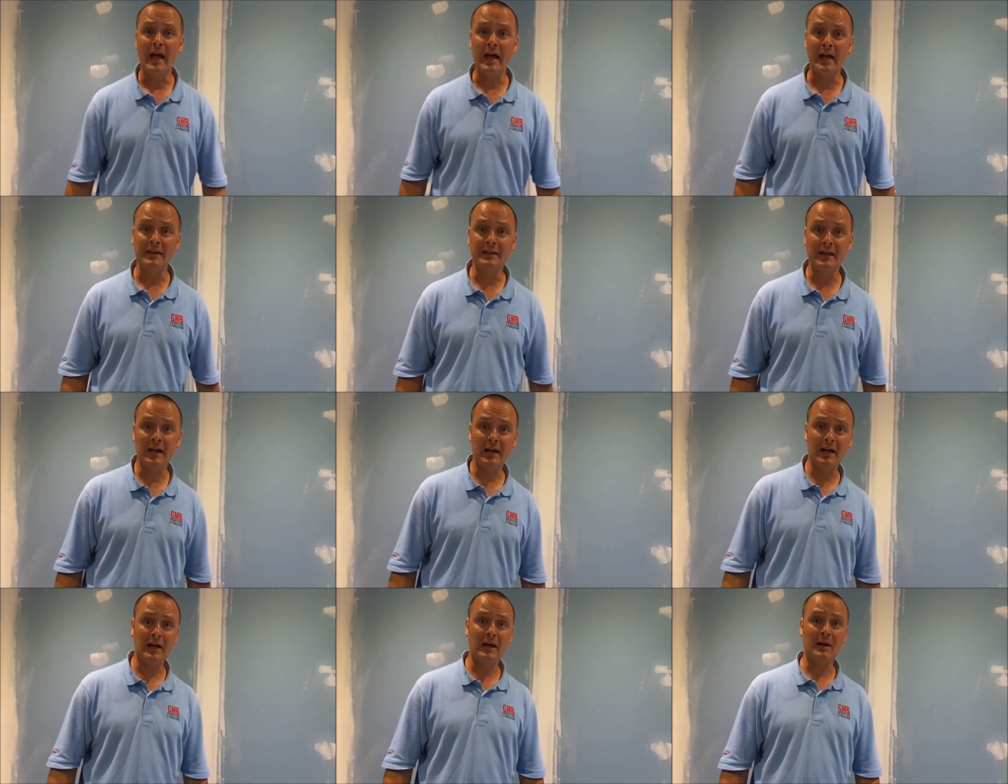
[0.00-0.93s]
and
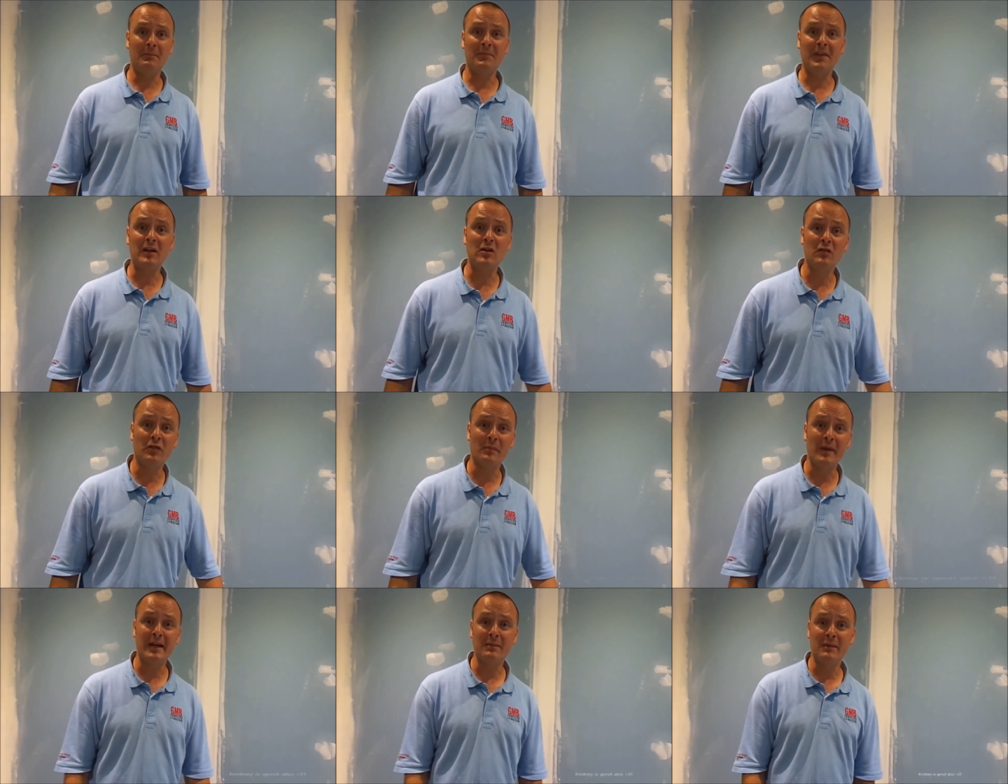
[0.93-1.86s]
um, thank you
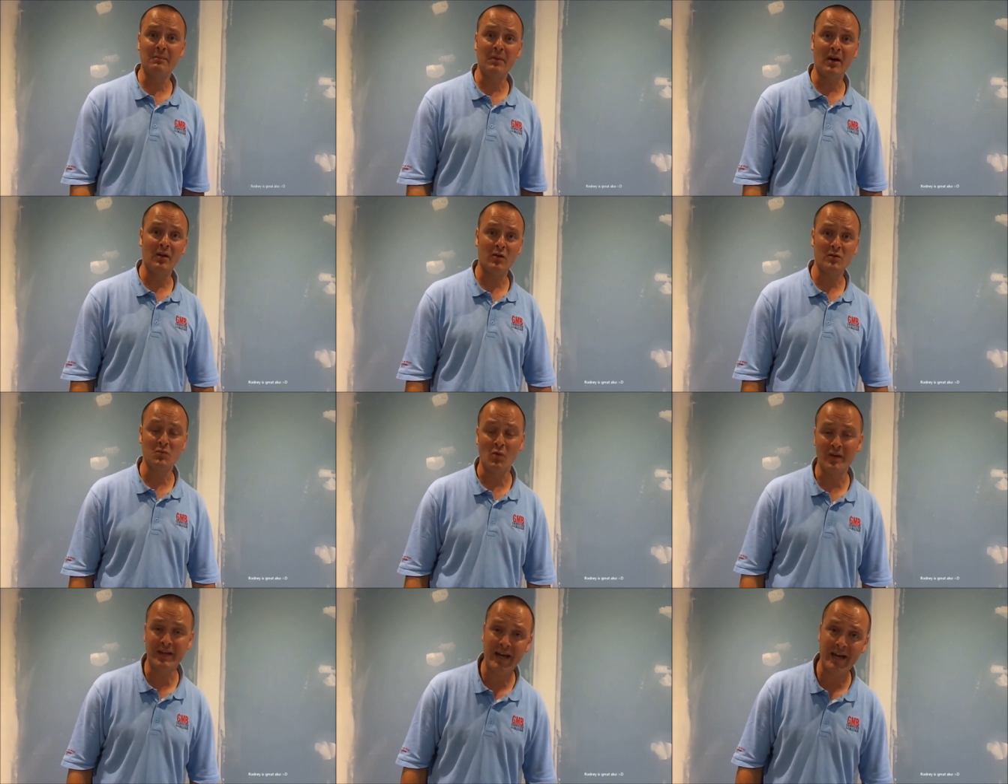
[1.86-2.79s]
for making me buy lots
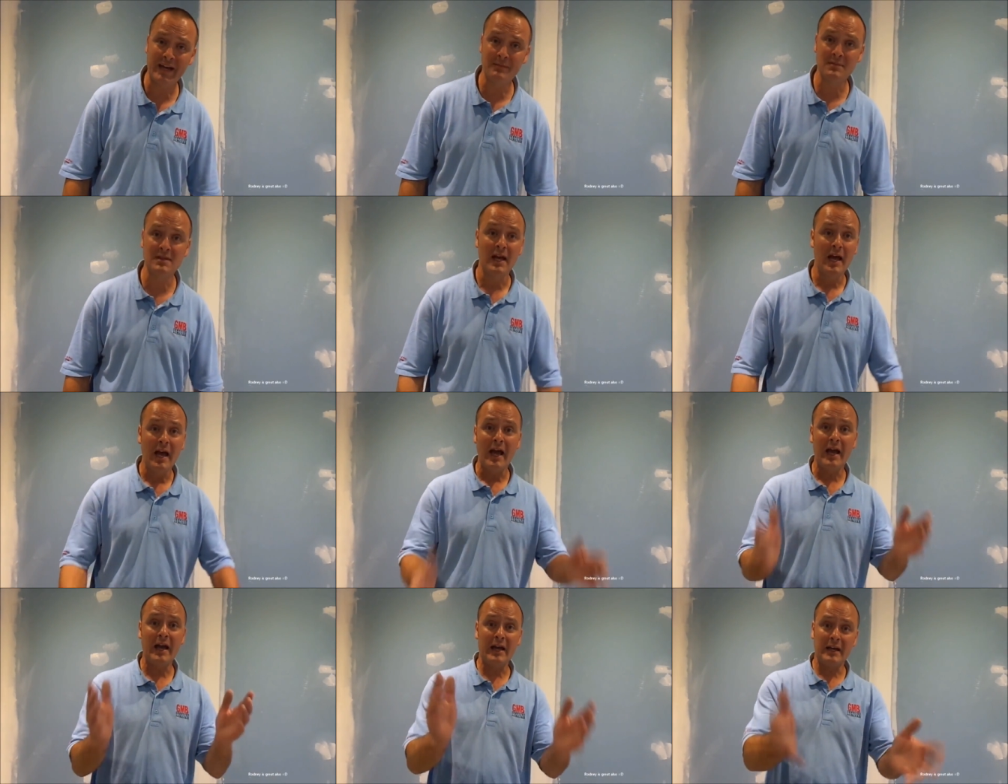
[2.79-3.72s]
more games.
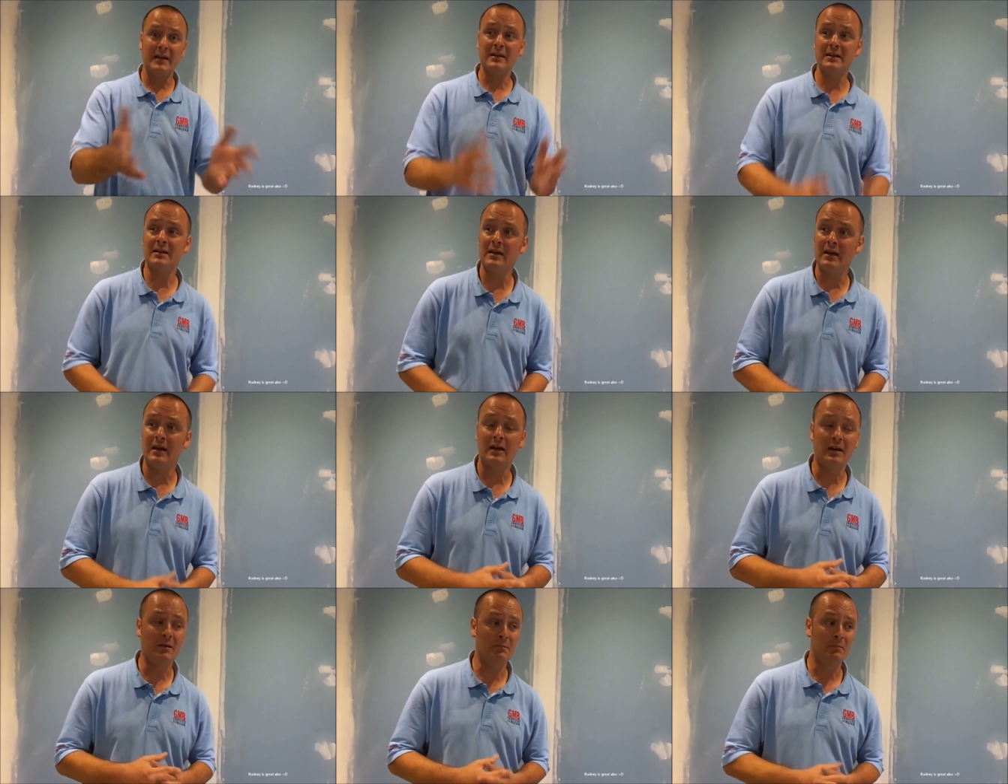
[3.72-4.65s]
And
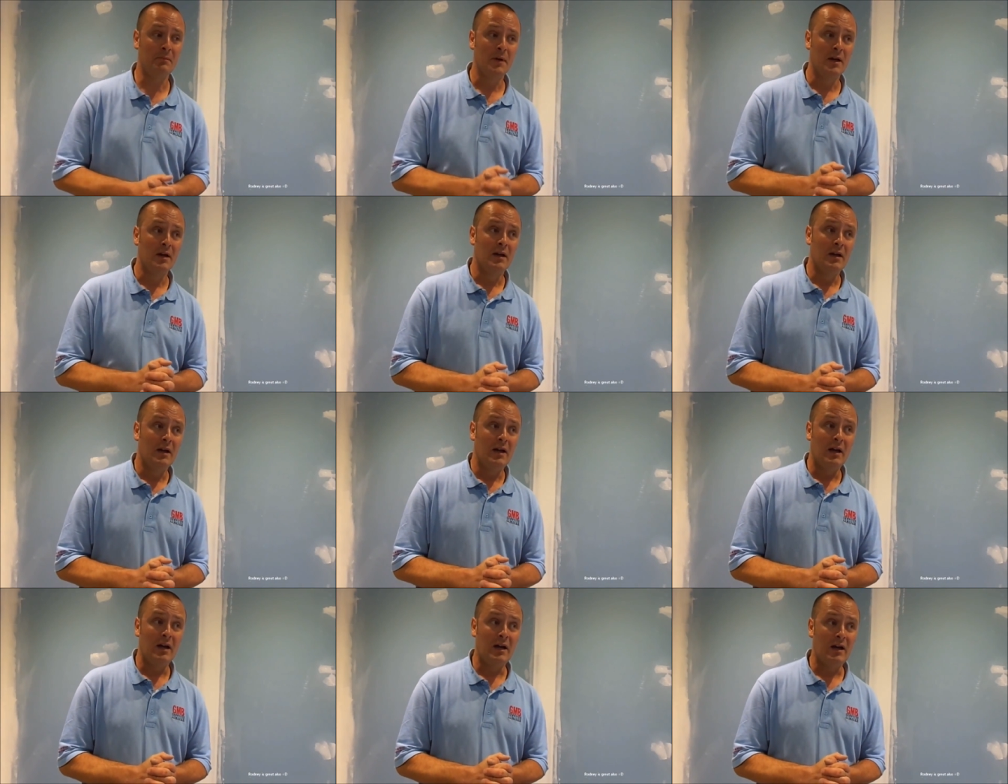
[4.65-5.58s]
um,
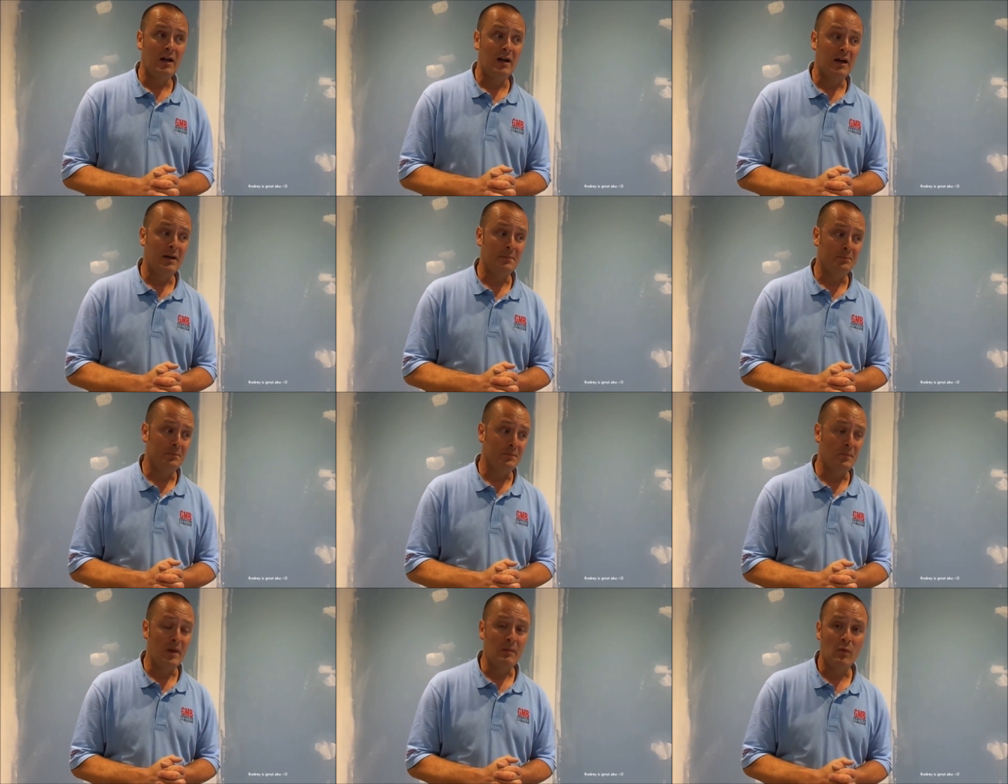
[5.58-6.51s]

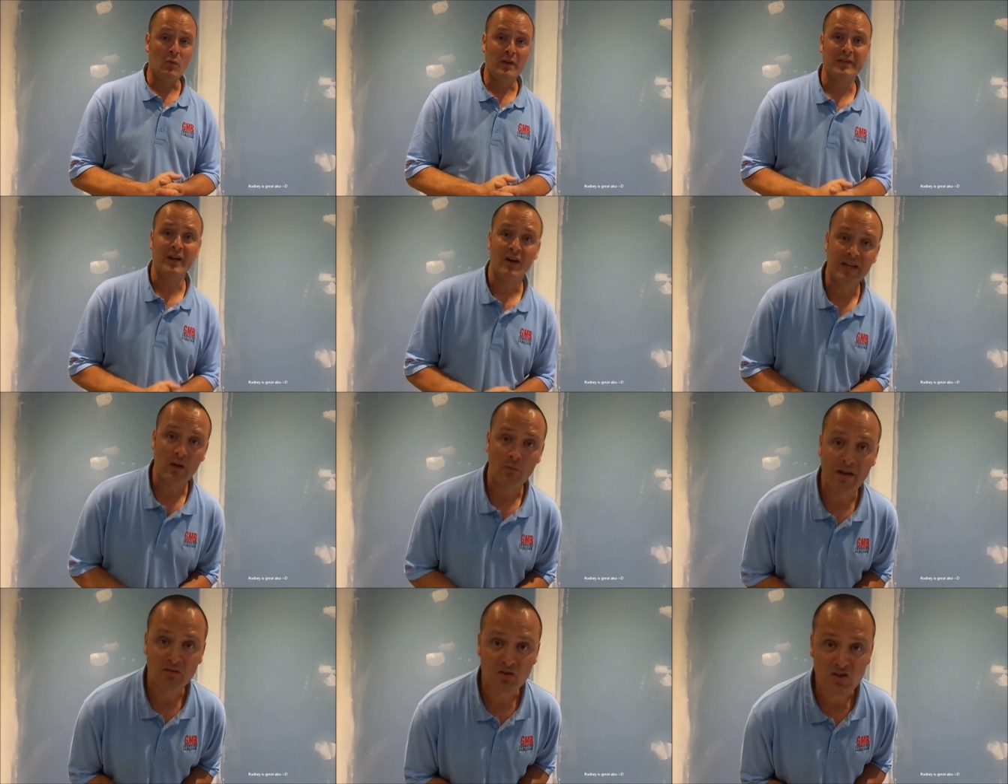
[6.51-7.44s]
um, maybe one day I'll
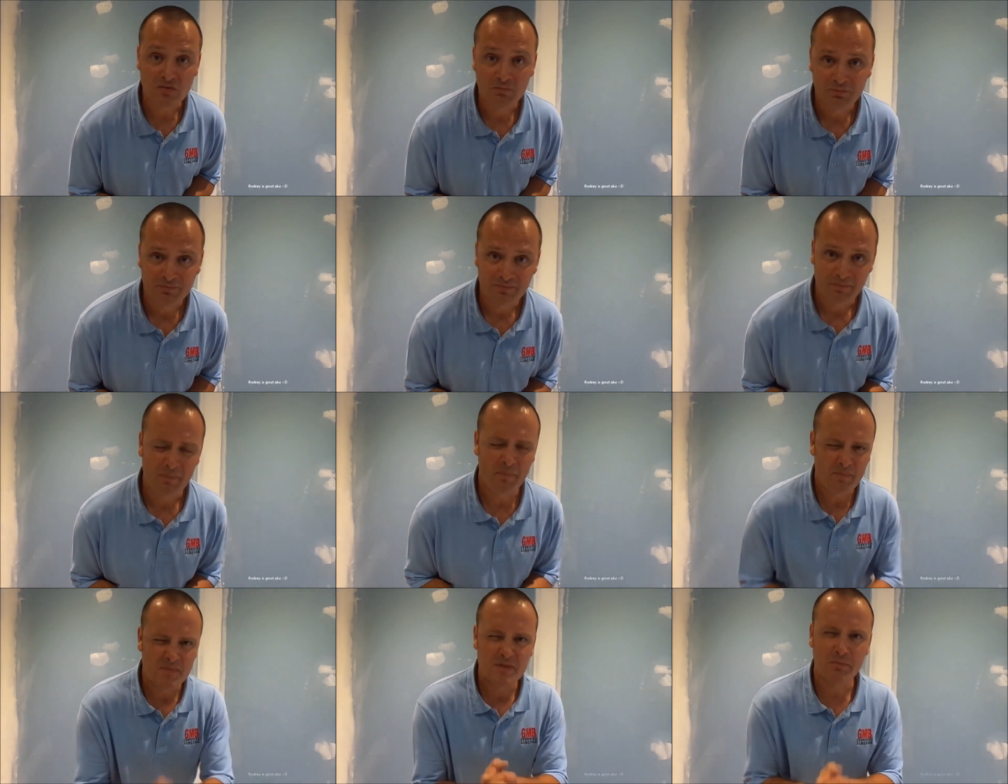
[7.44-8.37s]
get round to
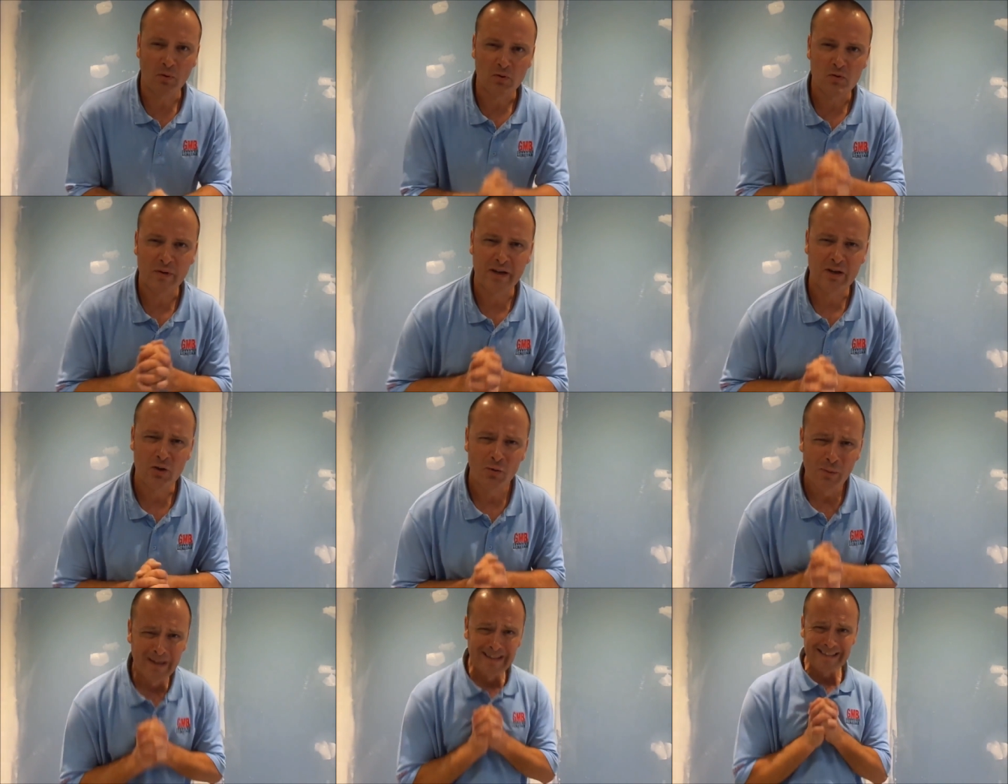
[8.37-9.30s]
sponsoring you.